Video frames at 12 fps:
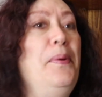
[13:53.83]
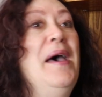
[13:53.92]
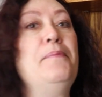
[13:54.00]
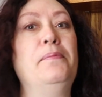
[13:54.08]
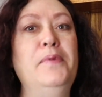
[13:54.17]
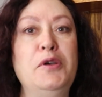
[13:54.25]

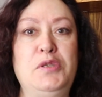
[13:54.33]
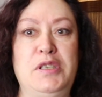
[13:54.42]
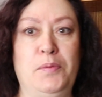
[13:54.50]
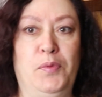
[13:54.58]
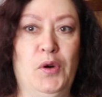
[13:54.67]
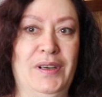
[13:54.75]
but
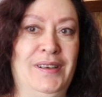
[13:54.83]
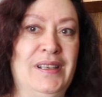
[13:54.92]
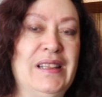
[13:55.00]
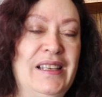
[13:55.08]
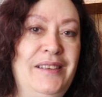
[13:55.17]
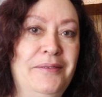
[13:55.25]
most
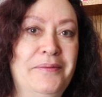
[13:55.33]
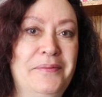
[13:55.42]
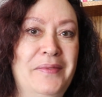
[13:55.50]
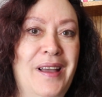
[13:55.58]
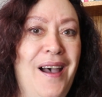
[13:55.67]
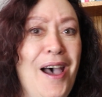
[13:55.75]
importantly,
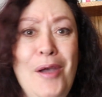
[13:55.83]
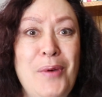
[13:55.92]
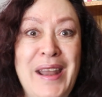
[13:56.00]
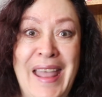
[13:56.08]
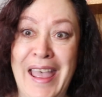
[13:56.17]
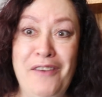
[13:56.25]
I
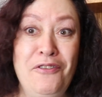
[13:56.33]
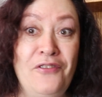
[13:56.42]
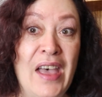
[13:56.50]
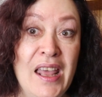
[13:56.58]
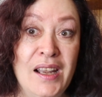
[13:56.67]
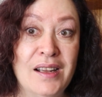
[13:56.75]
want to have
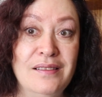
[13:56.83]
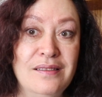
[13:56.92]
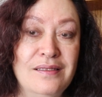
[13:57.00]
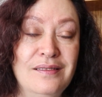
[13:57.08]
fun.